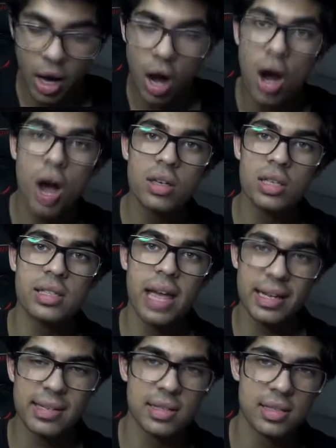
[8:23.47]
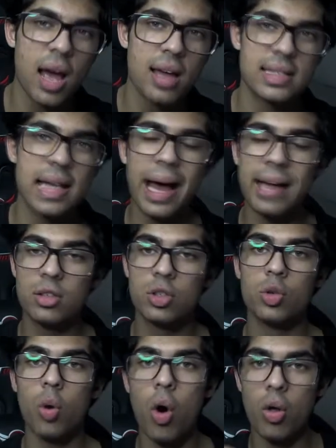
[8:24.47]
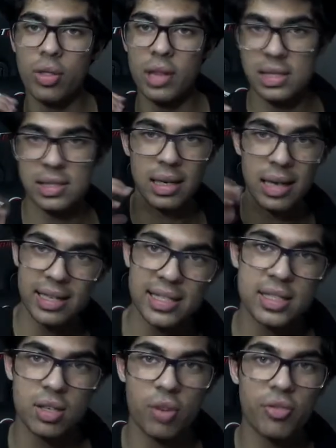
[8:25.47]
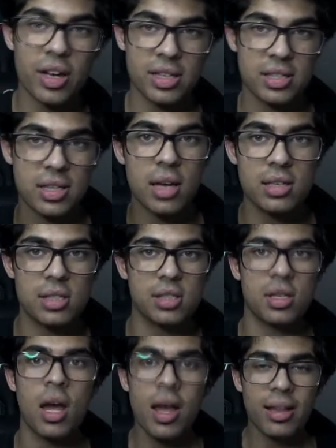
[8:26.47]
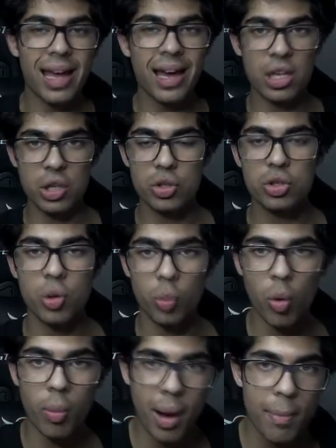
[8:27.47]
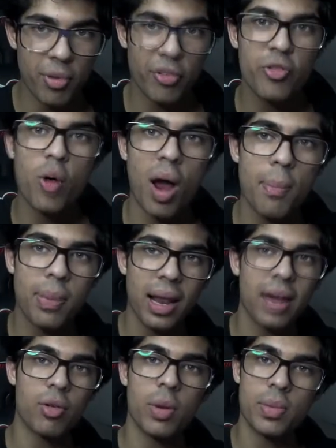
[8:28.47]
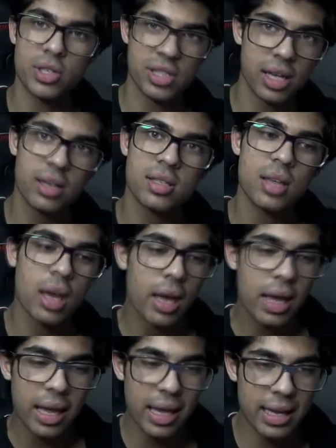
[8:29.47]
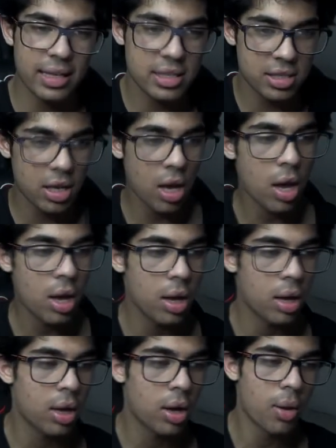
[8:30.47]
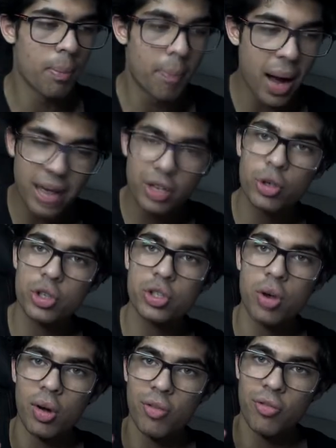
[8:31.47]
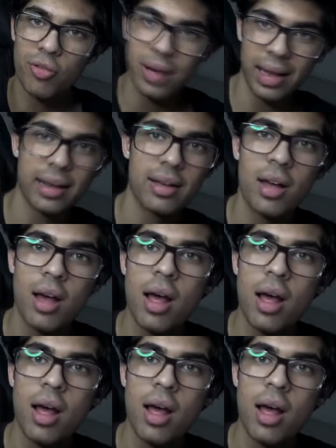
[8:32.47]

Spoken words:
The hardest exercise that I do on this list of exercises that I use to warm up before I play Rainbow Six is Microshot Flick.